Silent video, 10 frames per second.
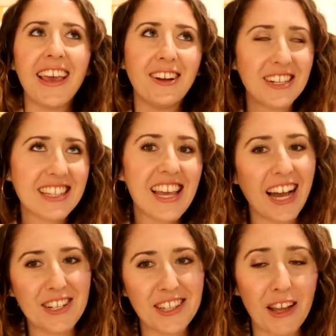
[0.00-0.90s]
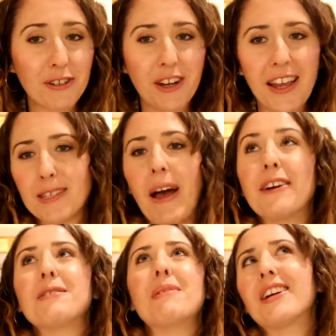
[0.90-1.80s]
And honestly, I just love her. I
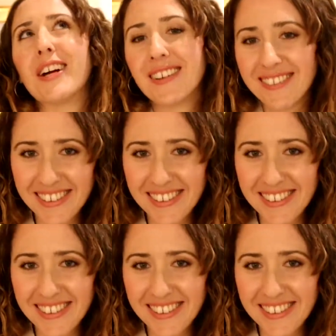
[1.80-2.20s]
aspire to be her.